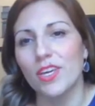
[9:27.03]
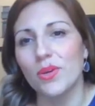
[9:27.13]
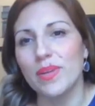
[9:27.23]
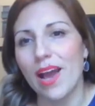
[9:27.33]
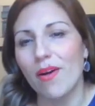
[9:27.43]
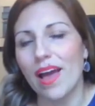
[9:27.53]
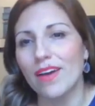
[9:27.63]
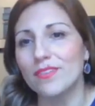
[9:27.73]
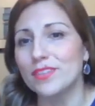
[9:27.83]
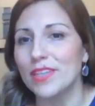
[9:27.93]
you now
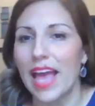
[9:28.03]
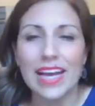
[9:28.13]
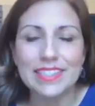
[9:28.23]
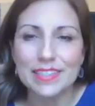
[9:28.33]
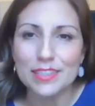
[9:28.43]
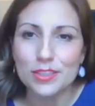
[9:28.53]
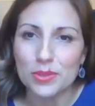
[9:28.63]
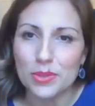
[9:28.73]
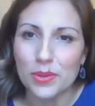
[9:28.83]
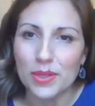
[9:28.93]
have excellent
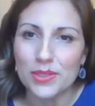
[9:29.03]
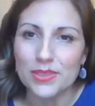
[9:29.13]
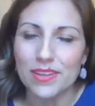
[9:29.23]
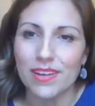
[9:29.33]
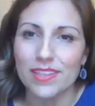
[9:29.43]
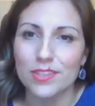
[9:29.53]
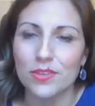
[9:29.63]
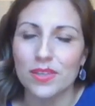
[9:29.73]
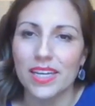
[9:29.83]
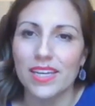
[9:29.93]
tutorials on the
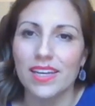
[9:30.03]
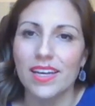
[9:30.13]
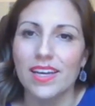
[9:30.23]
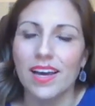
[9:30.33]
screen